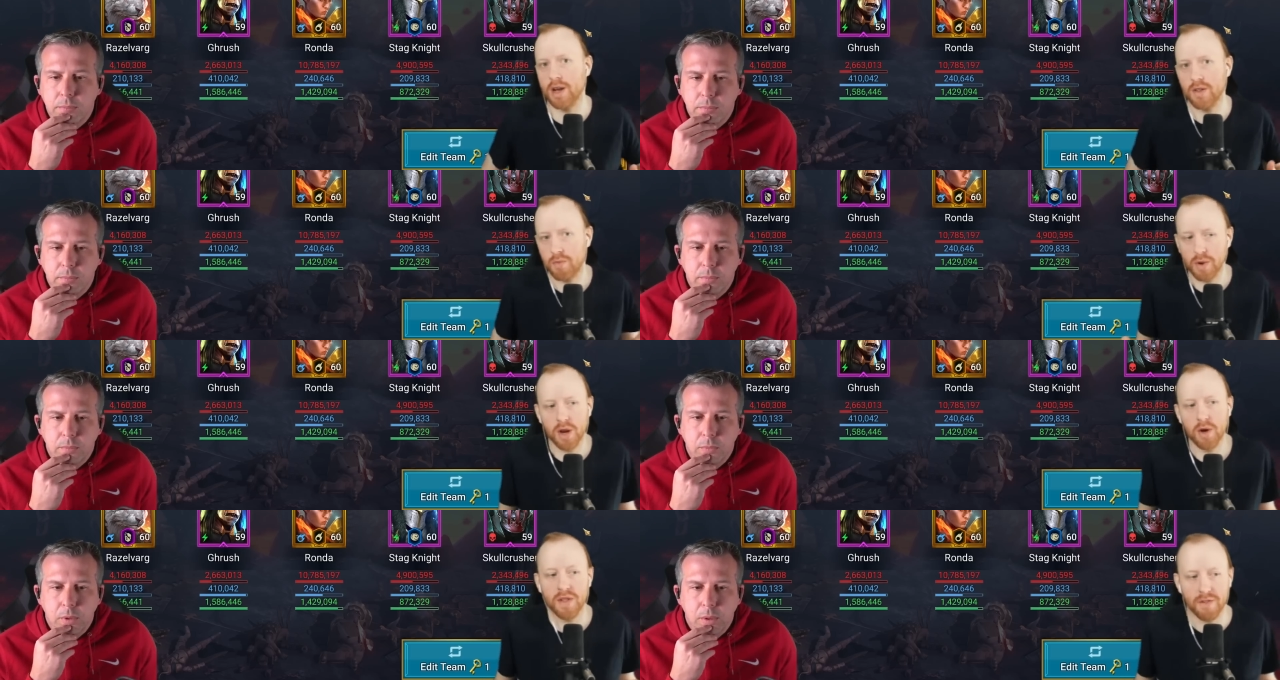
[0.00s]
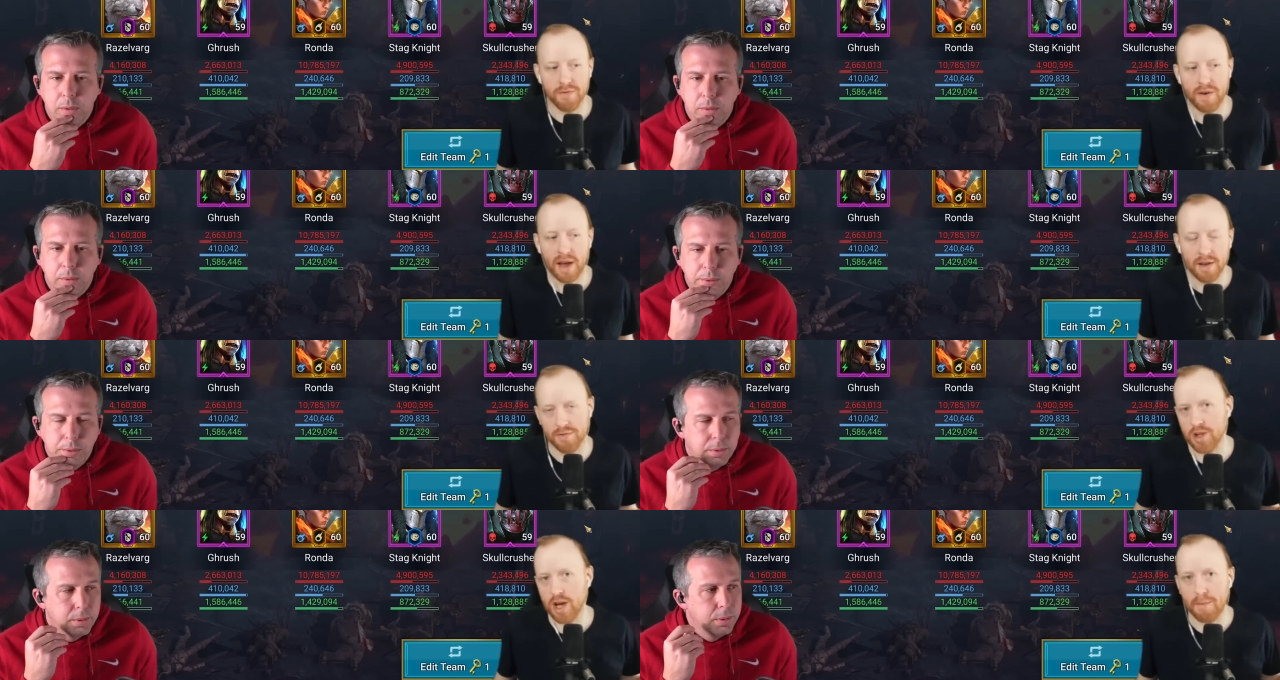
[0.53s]
Speaker 1: Because we know there's
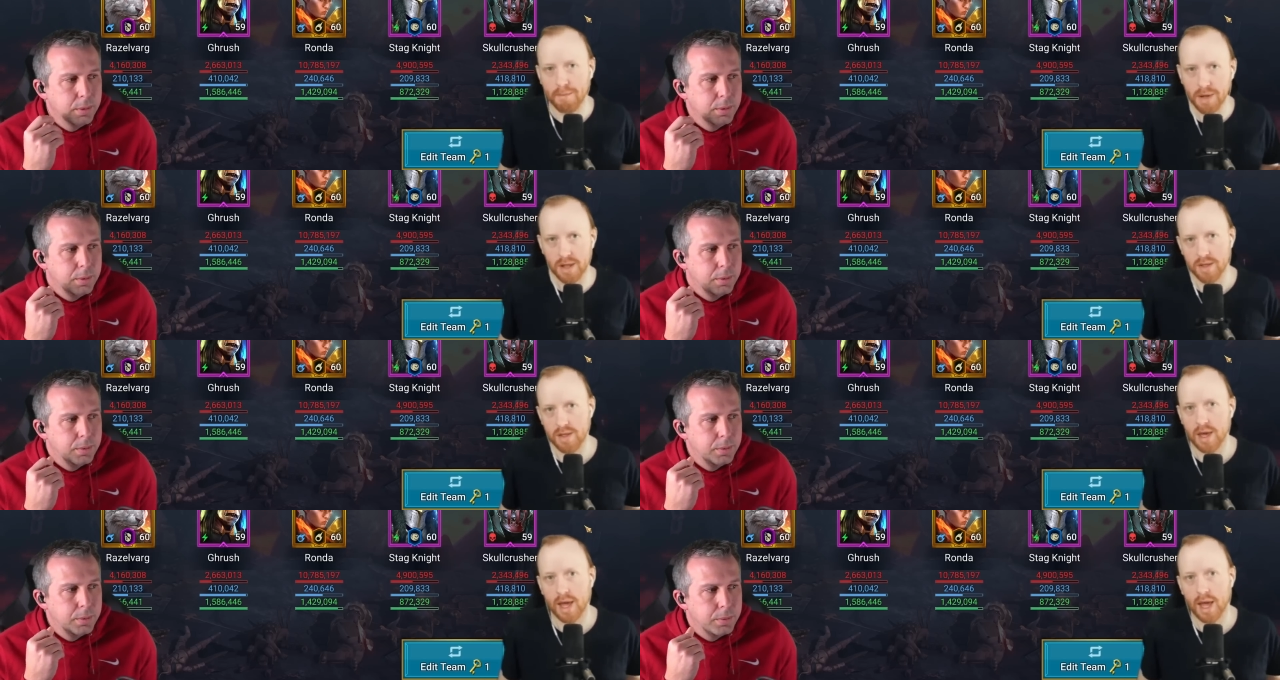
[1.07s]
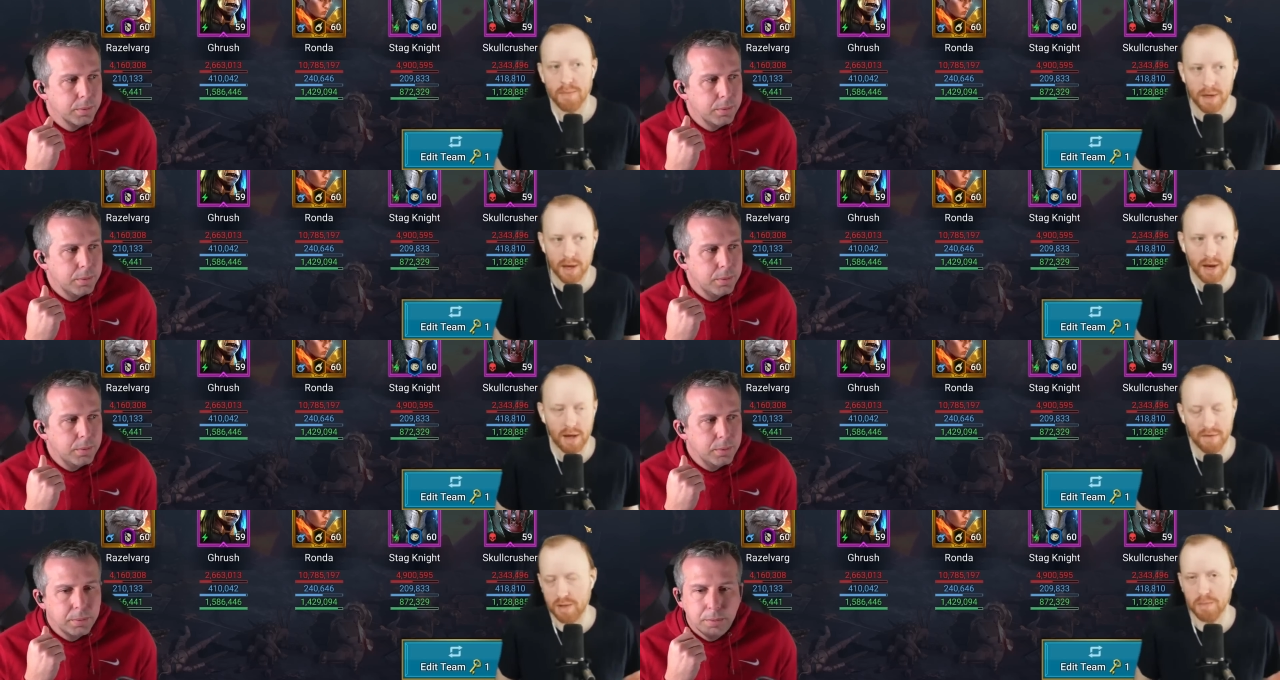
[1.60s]
five champions in the game that can
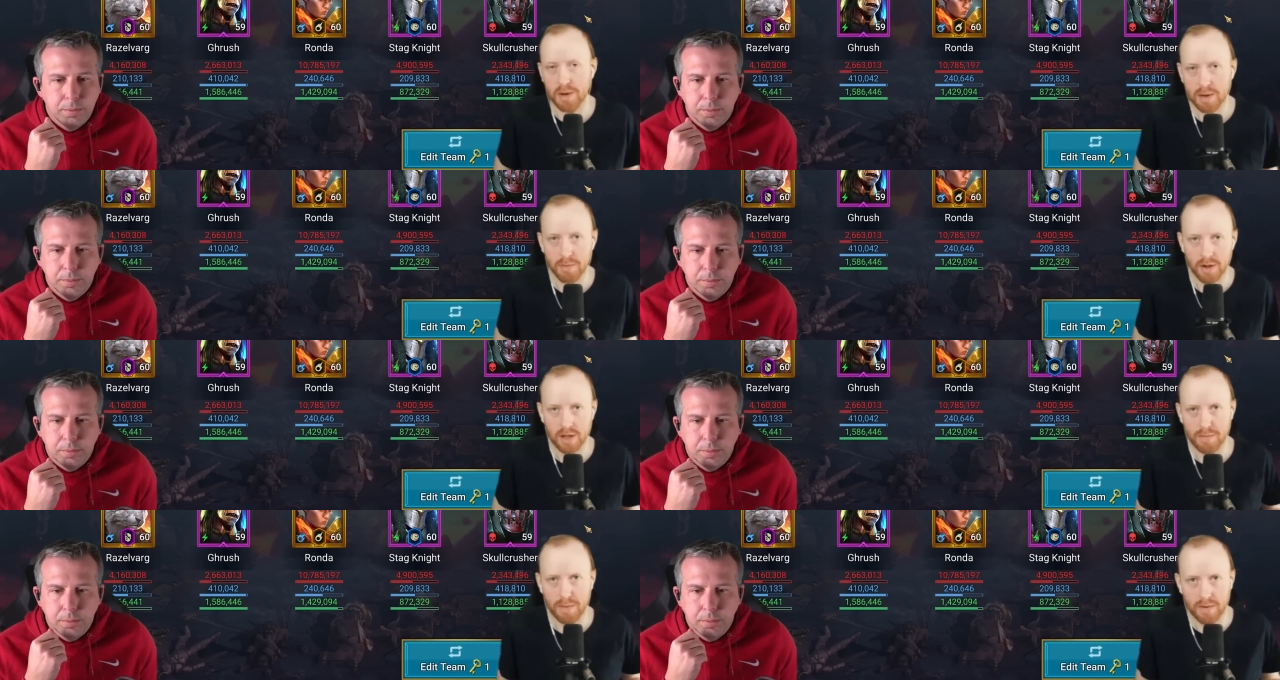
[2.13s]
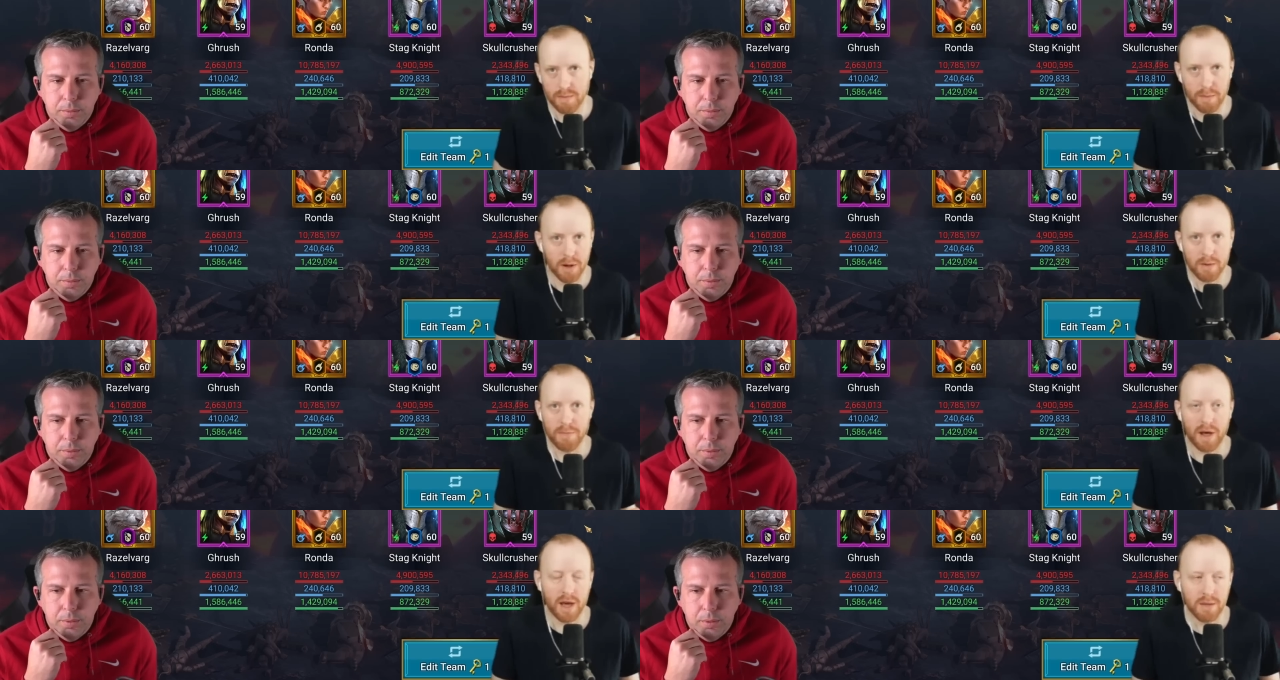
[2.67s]
have speed multipliers,
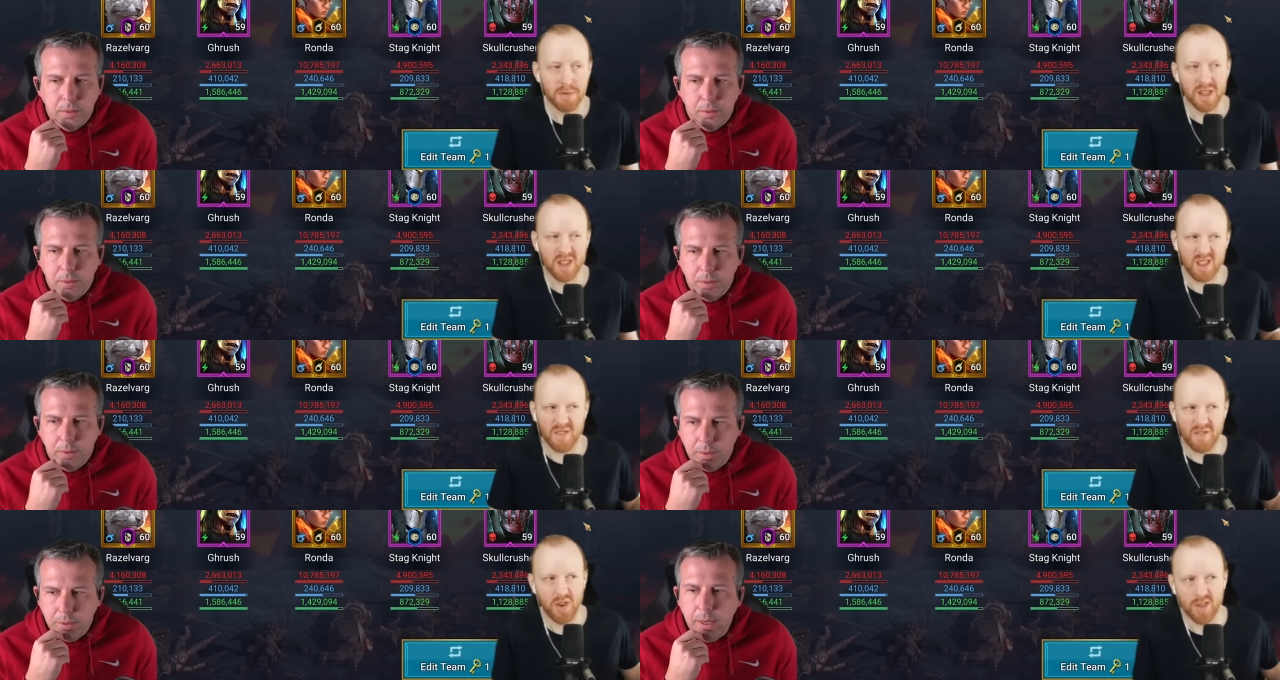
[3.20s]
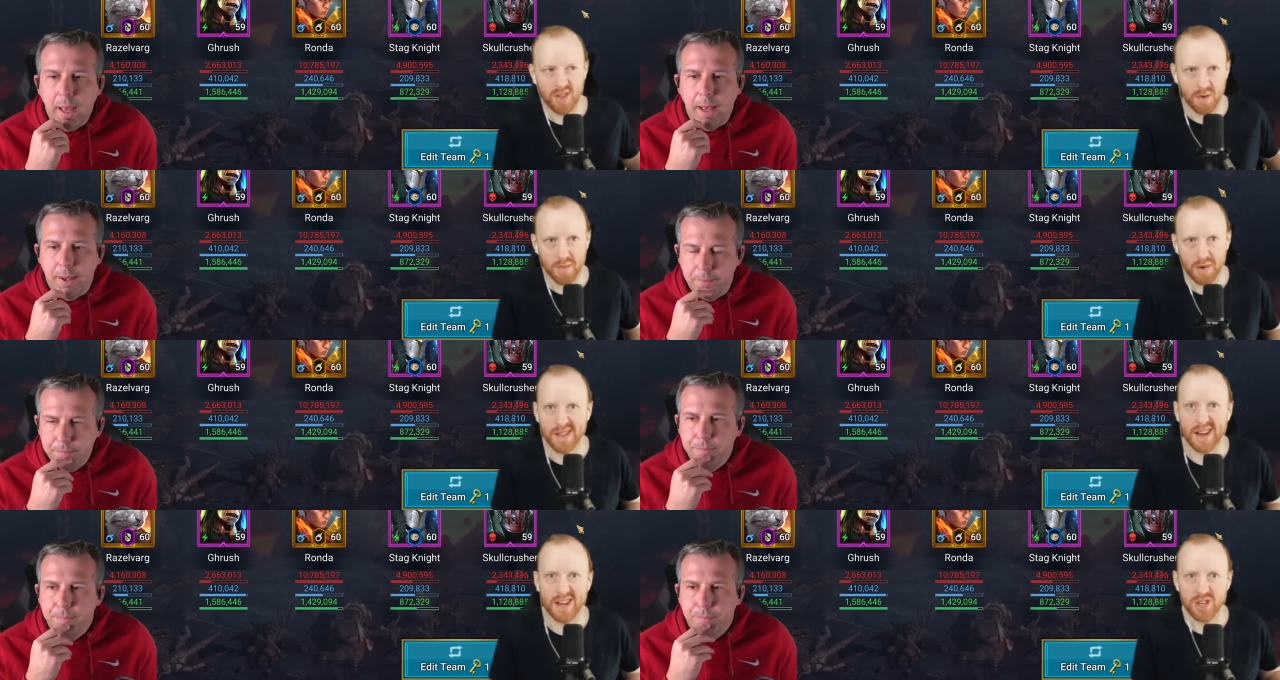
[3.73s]
but this is the first one yeah.
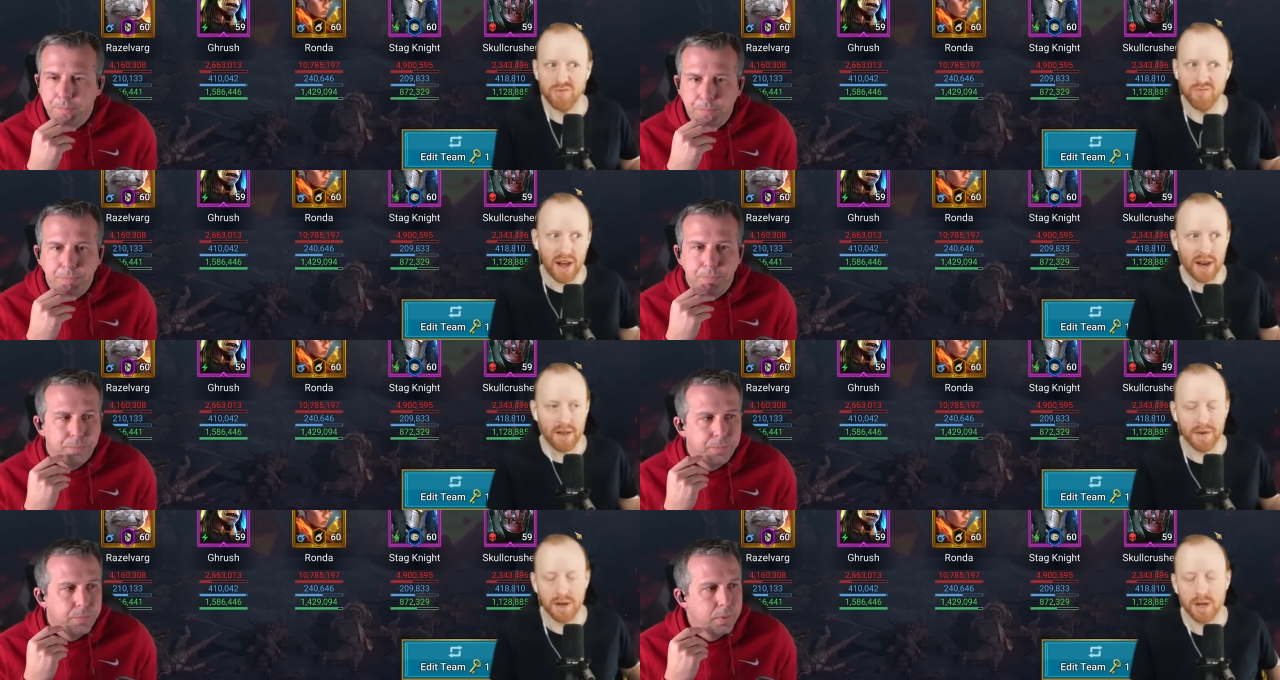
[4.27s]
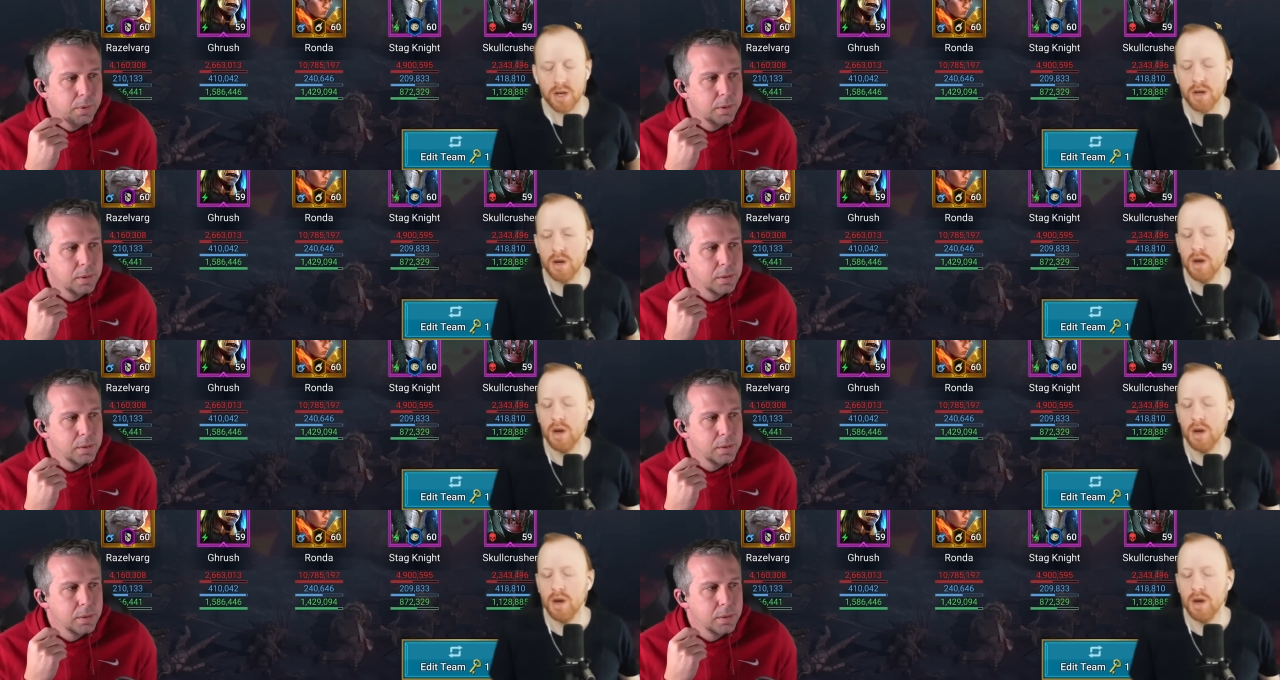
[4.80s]
that's actually relevant.